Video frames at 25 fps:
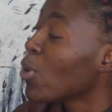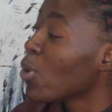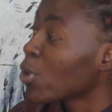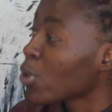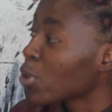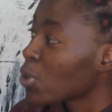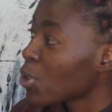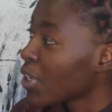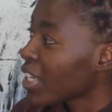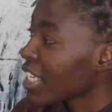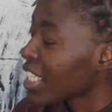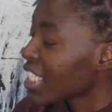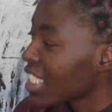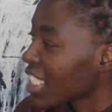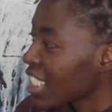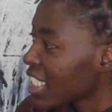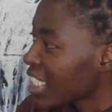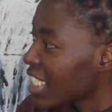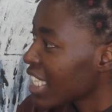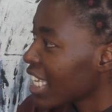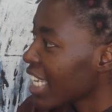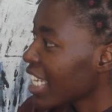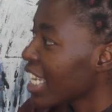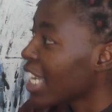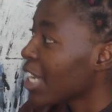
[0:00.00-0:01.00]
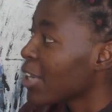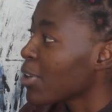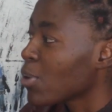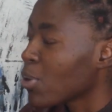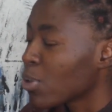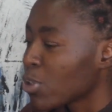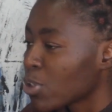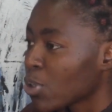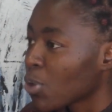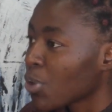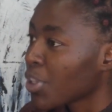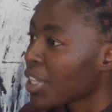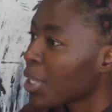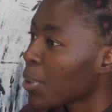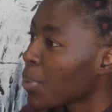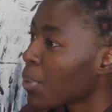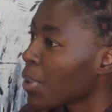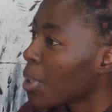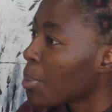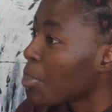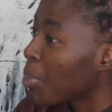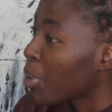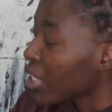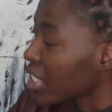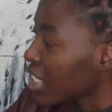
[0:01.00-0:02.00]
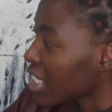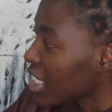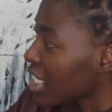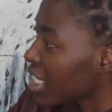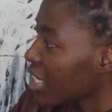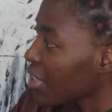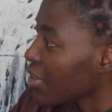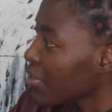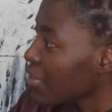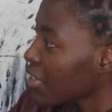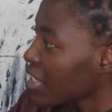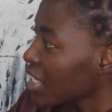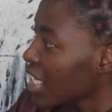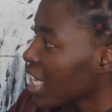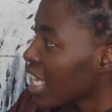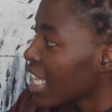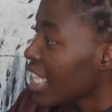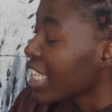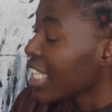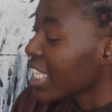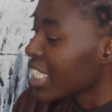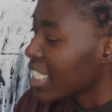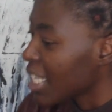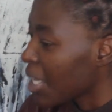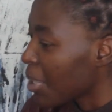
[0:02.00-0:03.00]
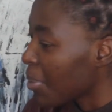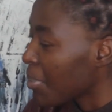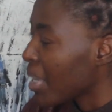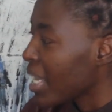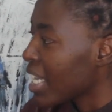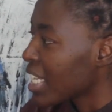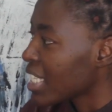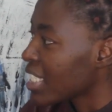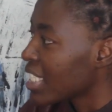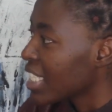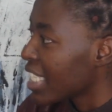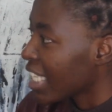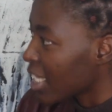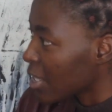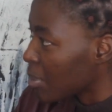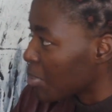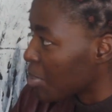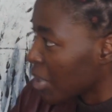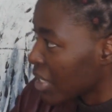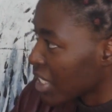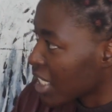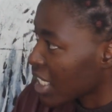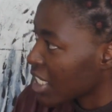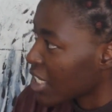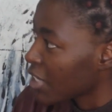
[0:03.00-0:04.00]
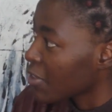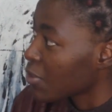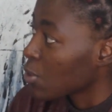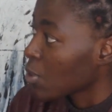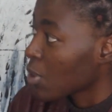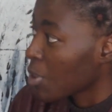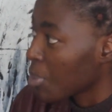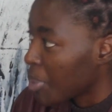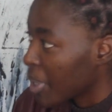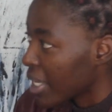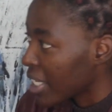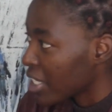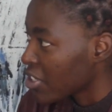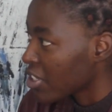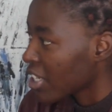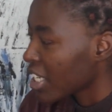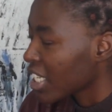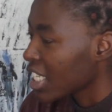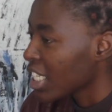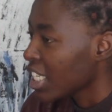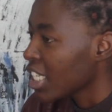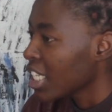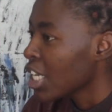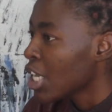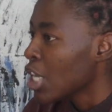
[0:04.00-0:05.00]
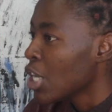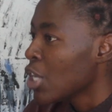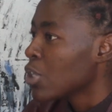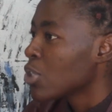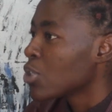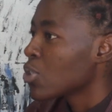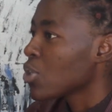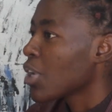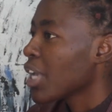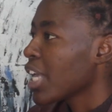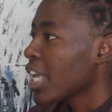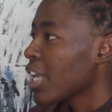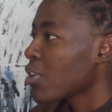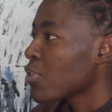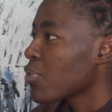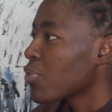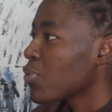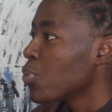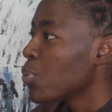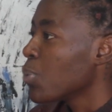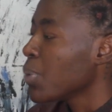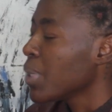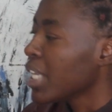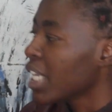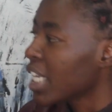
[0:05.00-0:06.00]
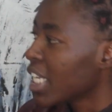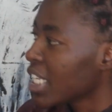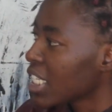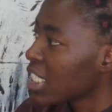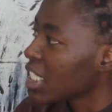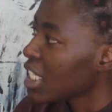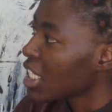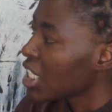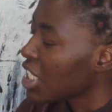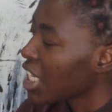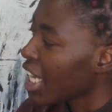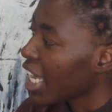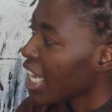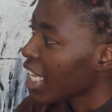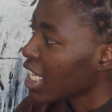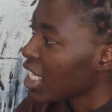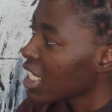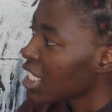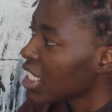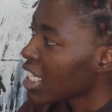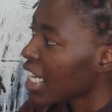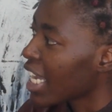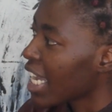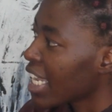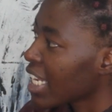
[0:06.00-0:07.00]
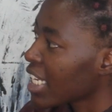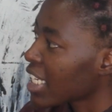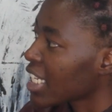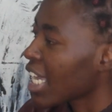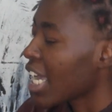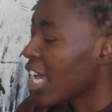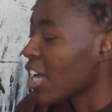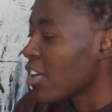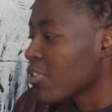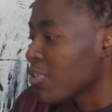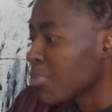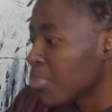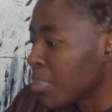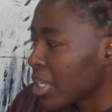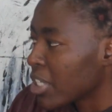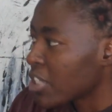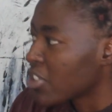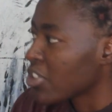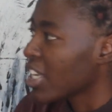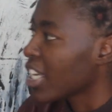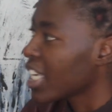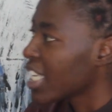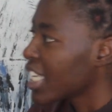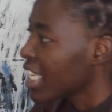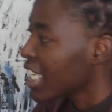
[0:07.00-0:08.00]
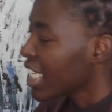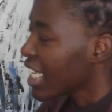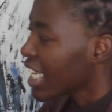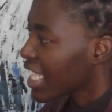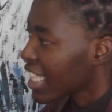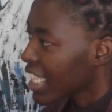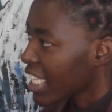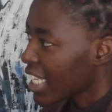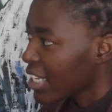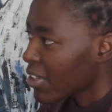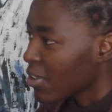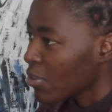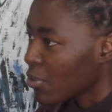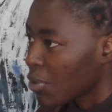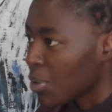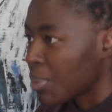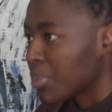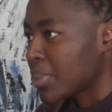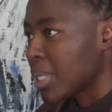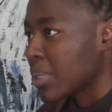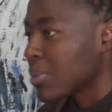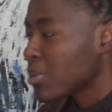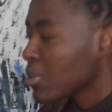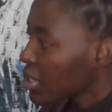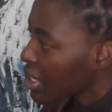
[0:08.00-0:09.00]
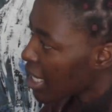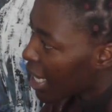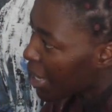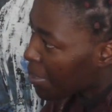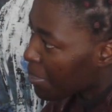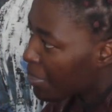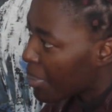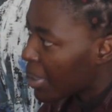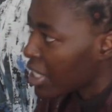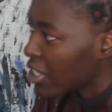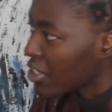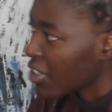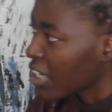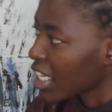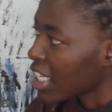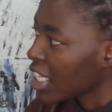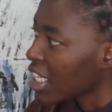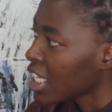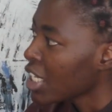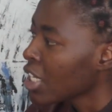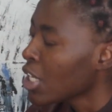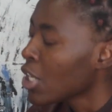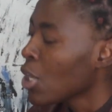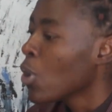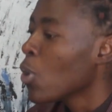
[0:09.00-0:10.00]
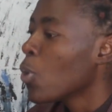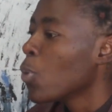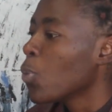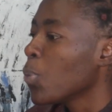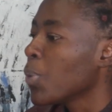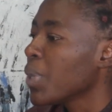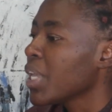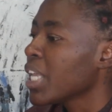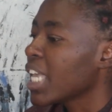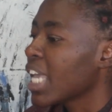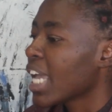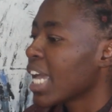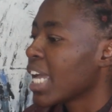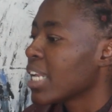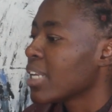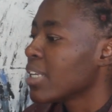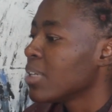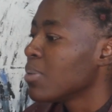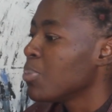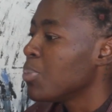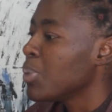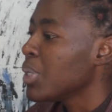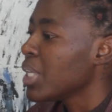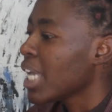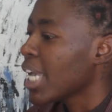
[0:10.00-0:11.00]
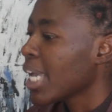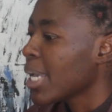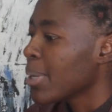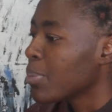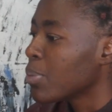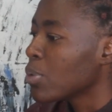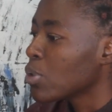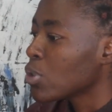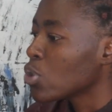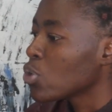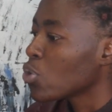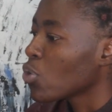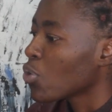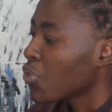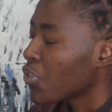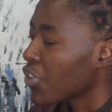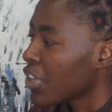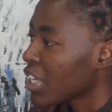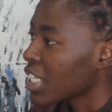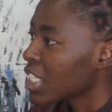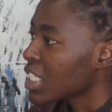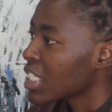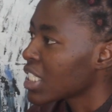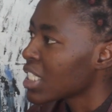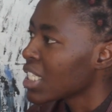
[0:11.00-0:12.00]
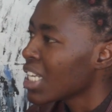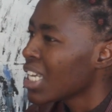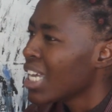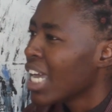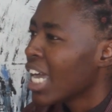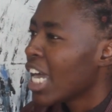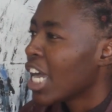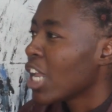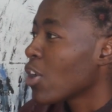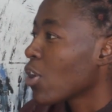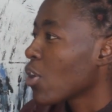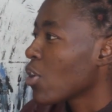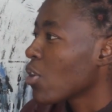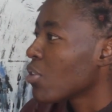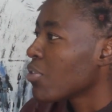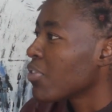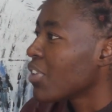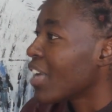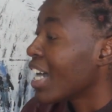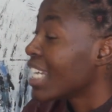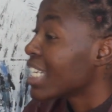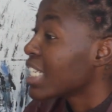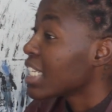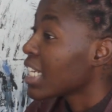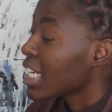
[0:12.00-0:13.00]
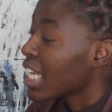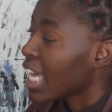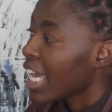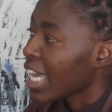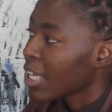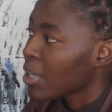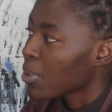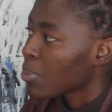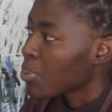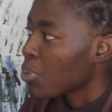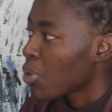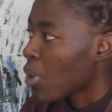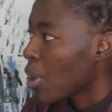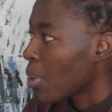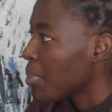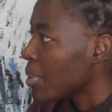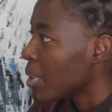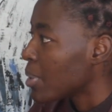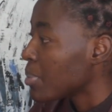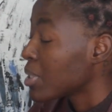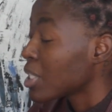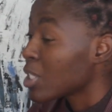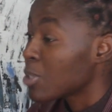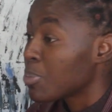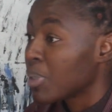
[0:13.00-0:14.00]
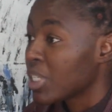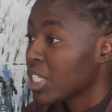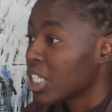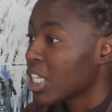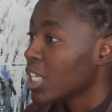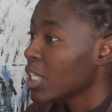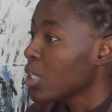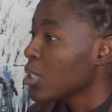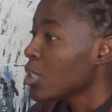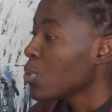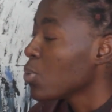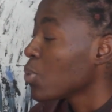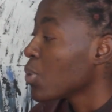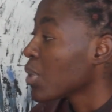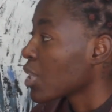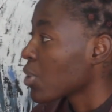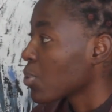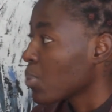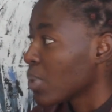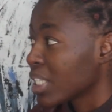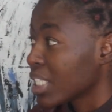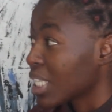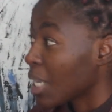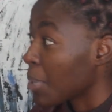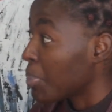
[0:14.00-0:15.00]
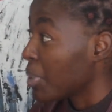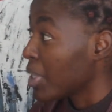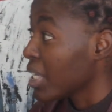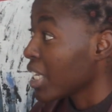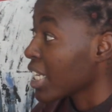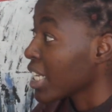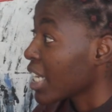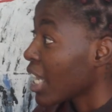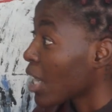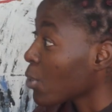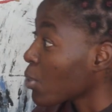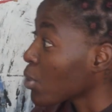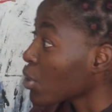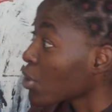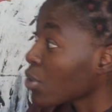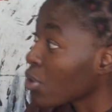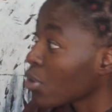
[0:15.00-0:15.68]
also existed and also there were positives, the same as there's positives with patriarchy. So if we interchange and have matriarchy and then from time to time patriarchy, we can be able to fix a lot of underlying problems, especially with what's happening now with